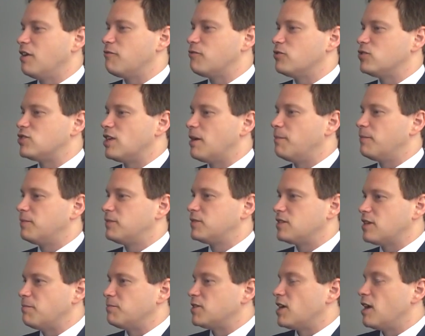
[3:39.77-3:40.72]
For
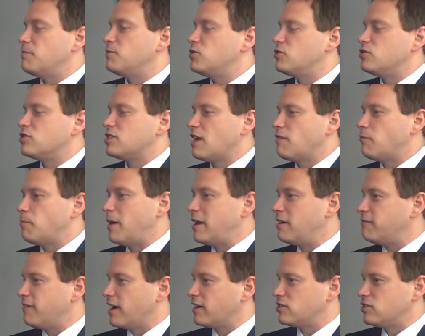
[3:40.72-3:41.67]
sometimes you just have a
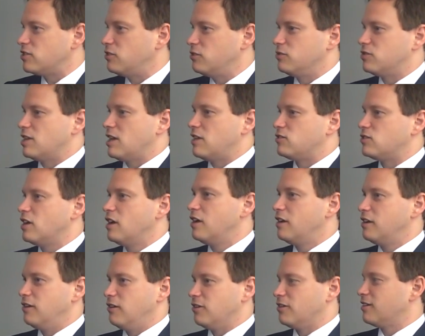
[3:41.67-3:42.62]
benefactor who says,
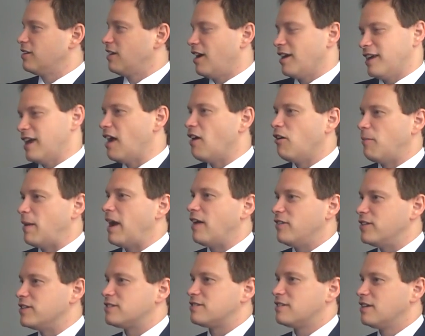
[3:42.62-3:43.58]
look, I care
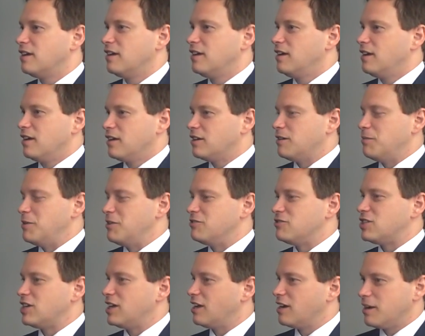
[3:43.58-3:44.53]
about this
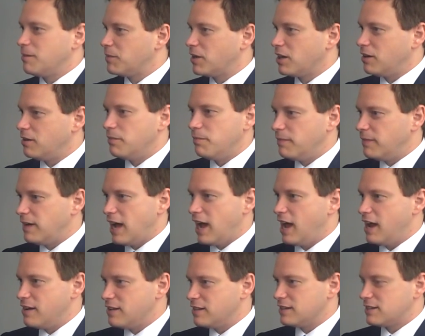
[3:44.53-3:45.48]
community and I'm going to
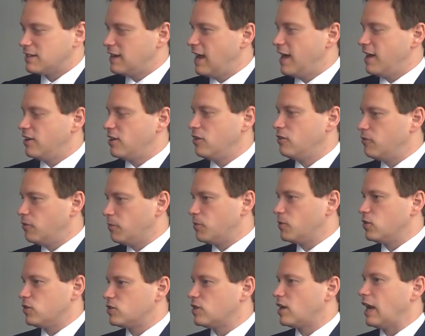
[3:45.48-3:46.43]
hand this land over
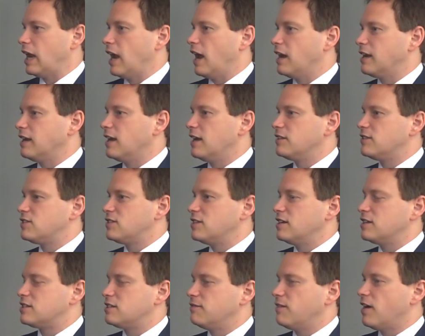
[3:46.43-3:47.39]
because I'd like to see
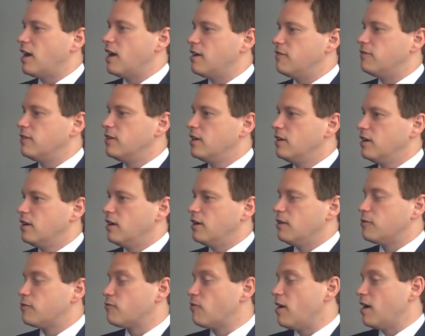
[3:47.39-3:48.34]
it survive
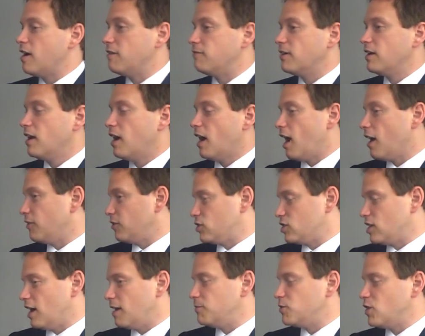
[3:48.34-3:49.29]
and thrive. Other
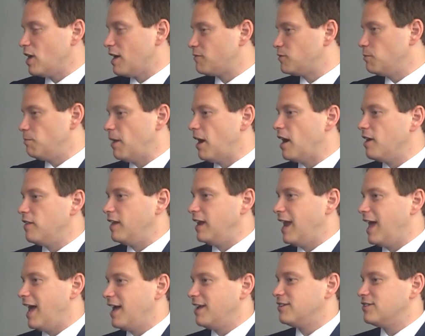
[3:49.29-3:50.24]
times you have to buy
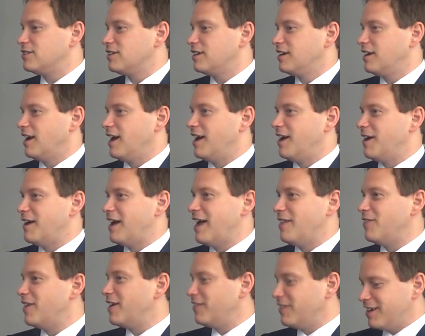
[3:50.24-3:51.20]
the land,
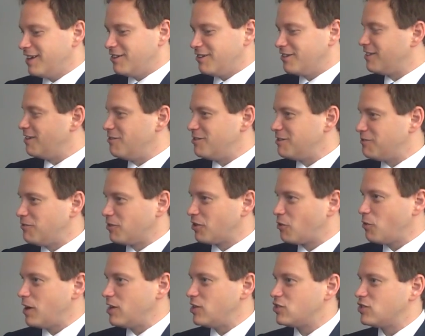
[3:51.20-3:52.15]
and then there are
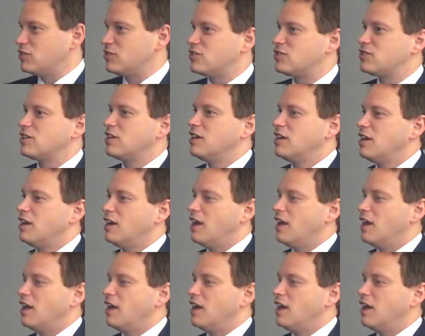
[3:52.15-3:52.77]
different equations